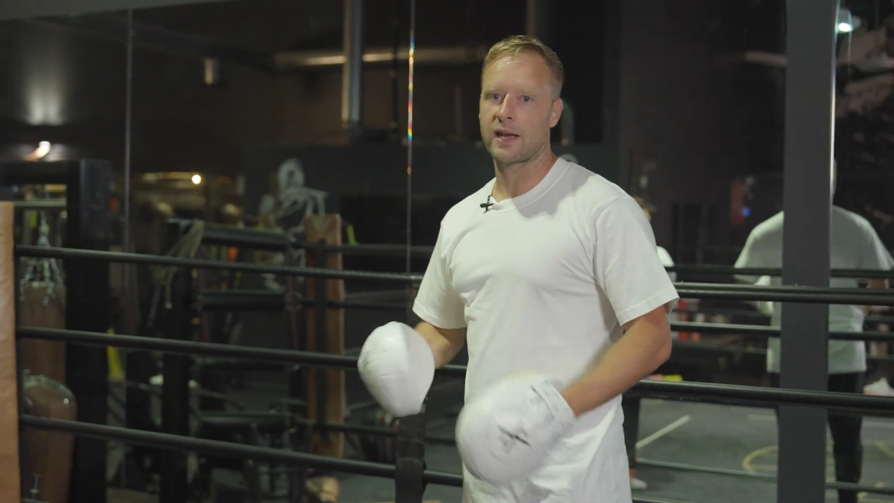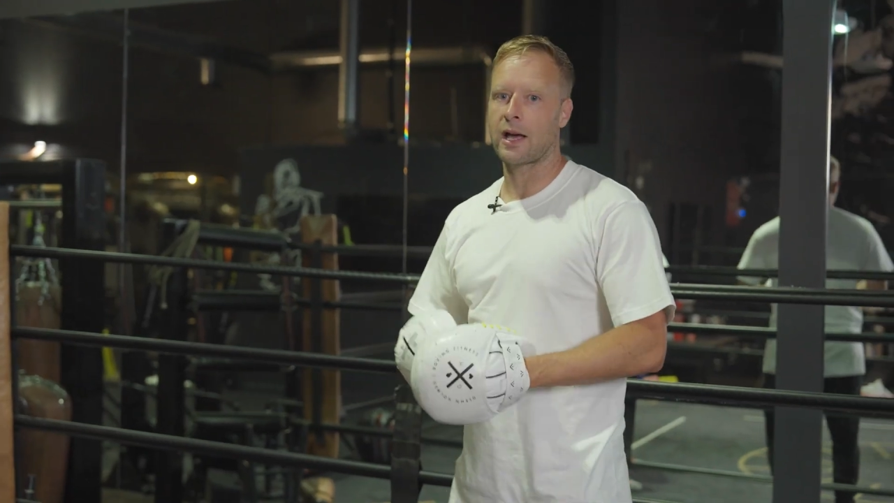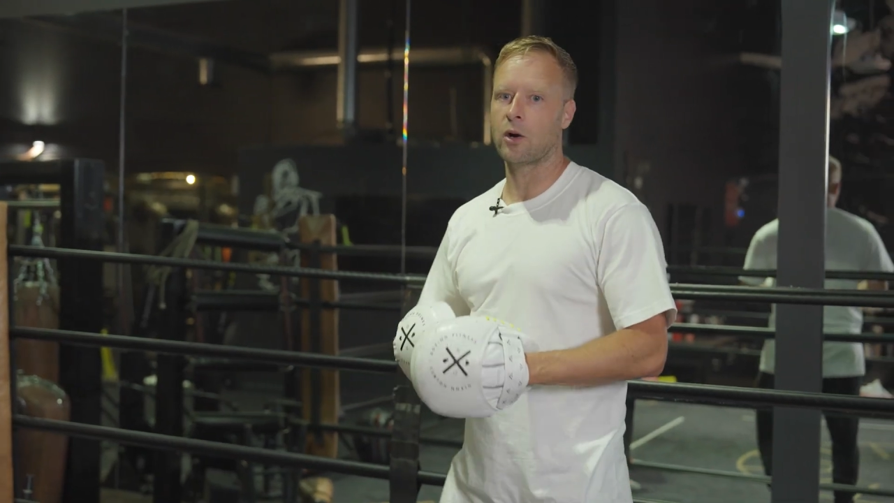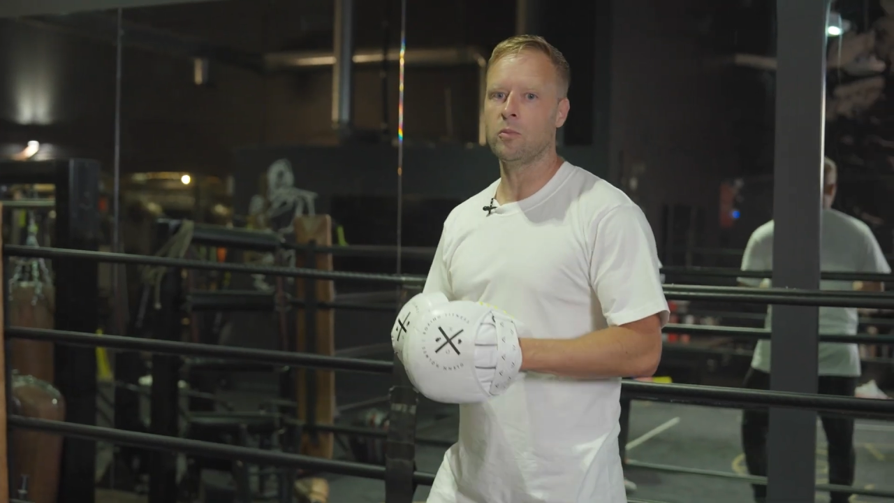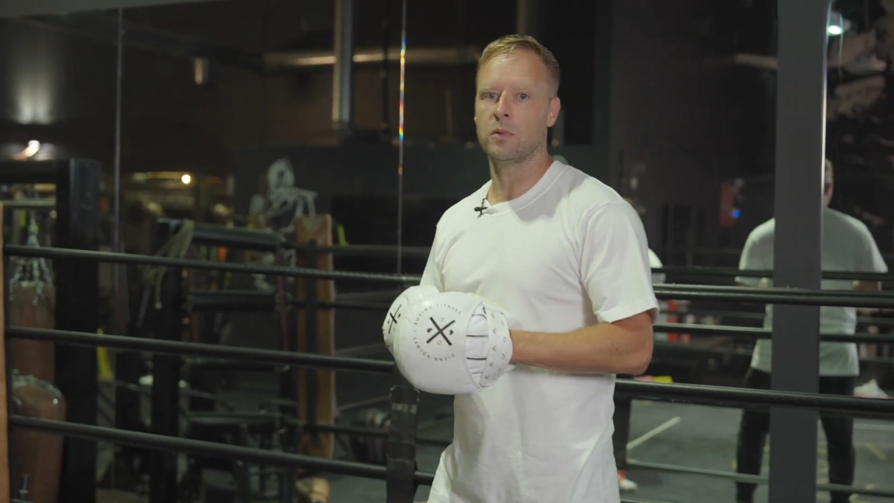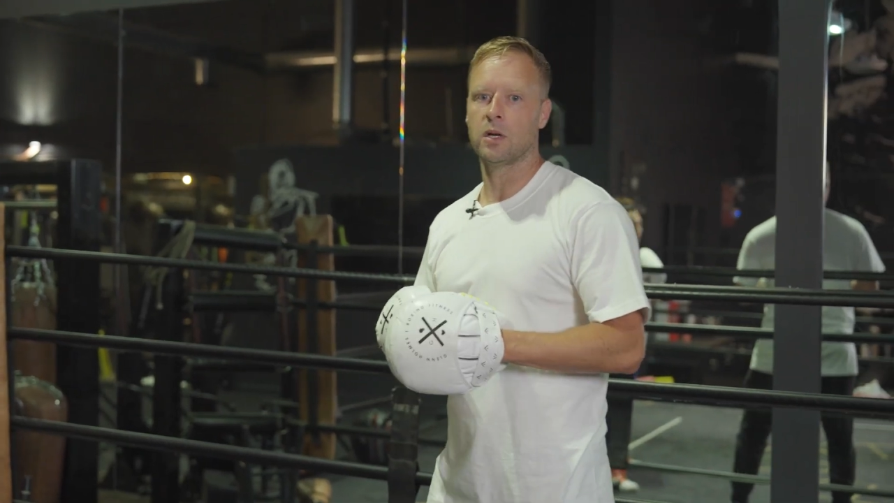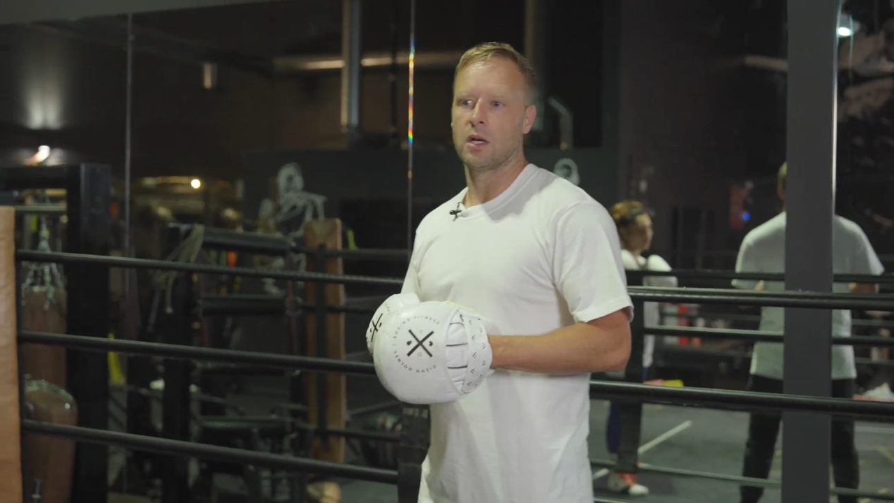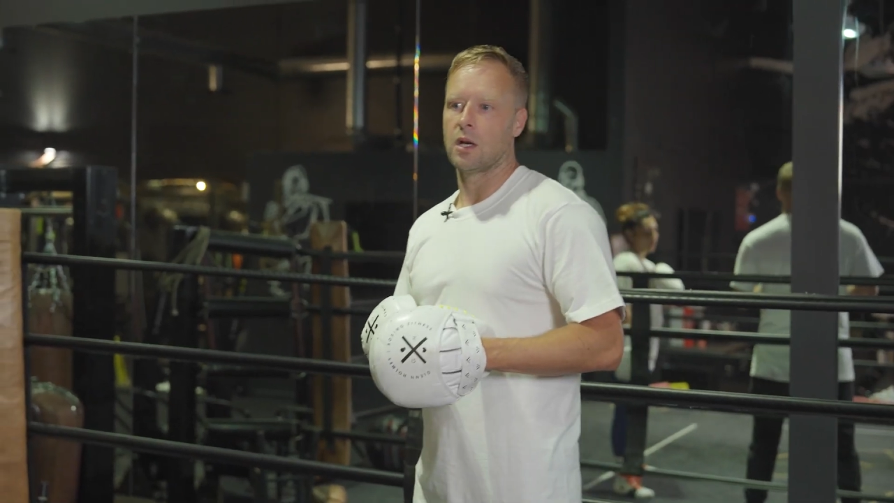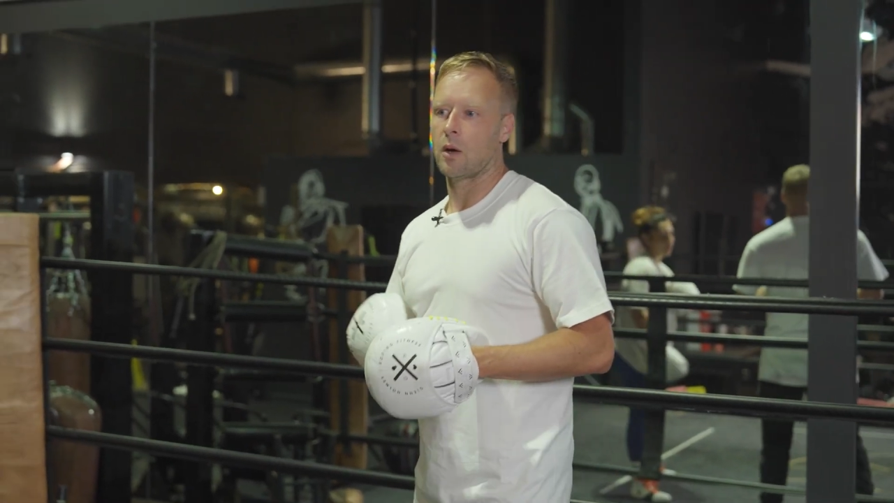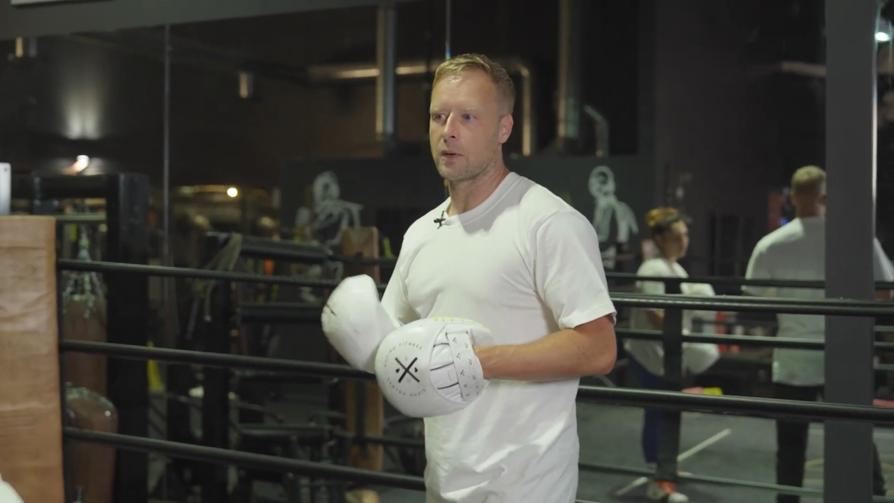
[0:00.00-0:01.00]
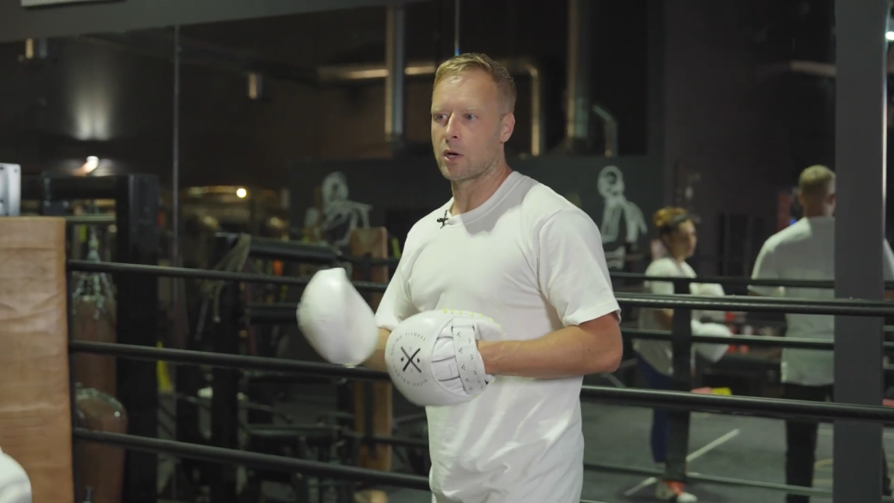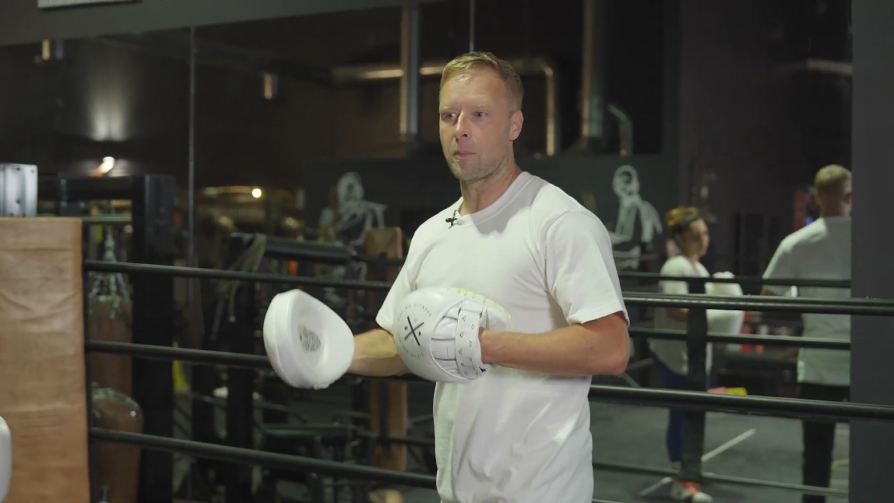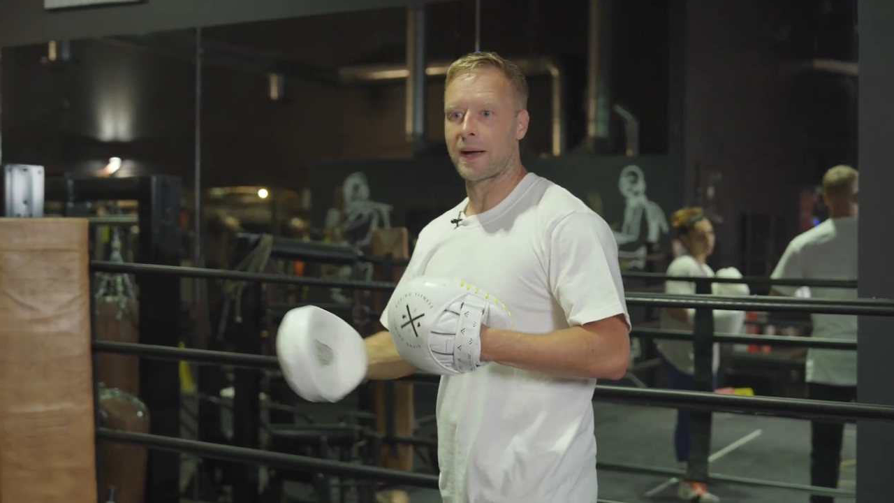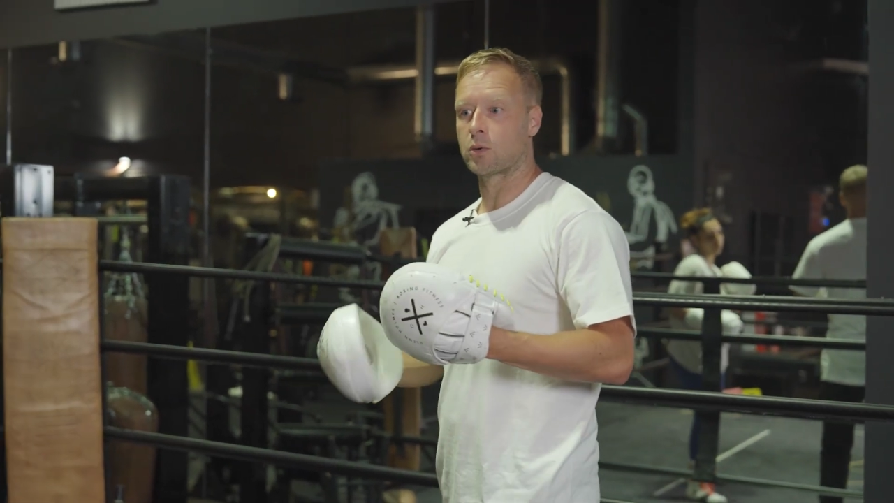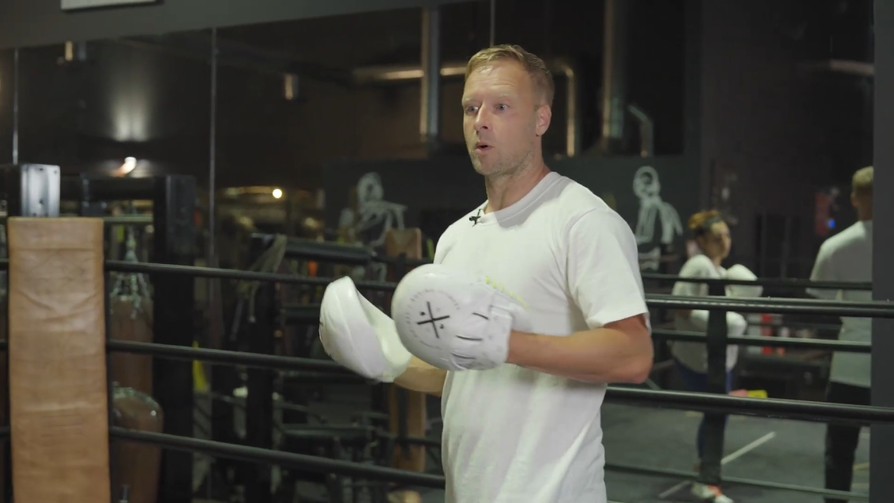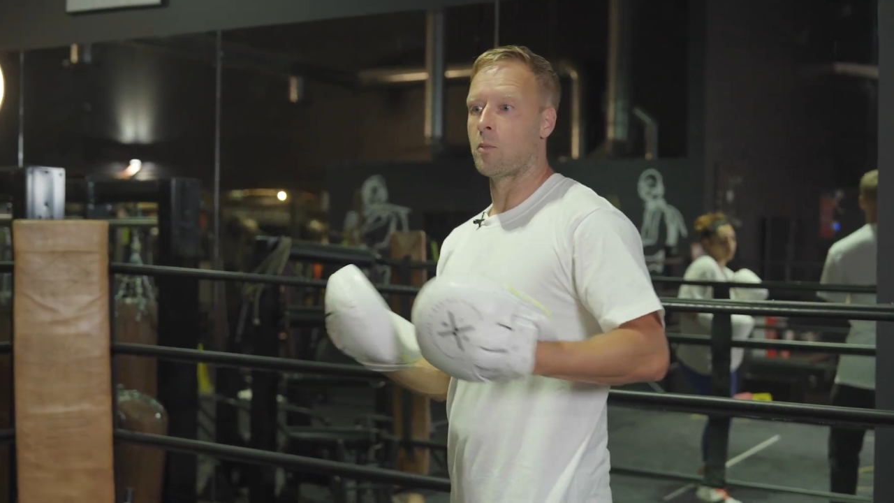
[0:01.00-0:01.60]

that up and we go back to a